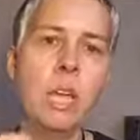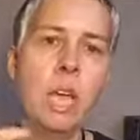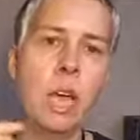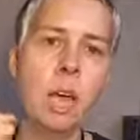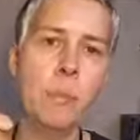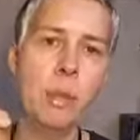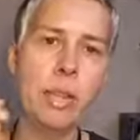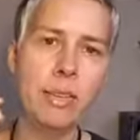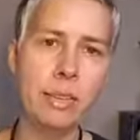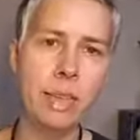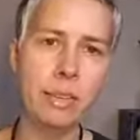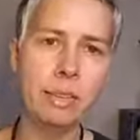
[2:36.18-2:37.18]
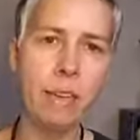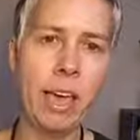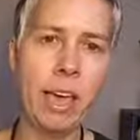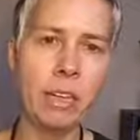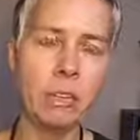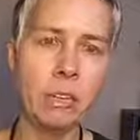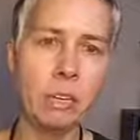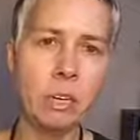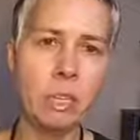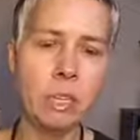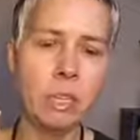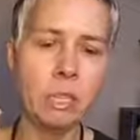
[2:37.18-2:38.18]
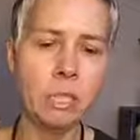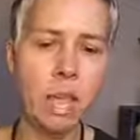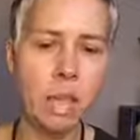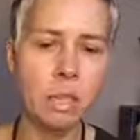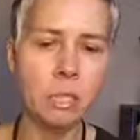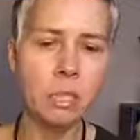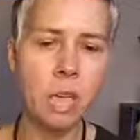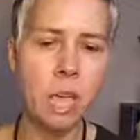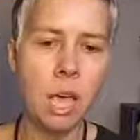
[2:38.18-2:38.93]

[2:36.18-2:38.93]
Um, but in the case of hiatal hernia, it does.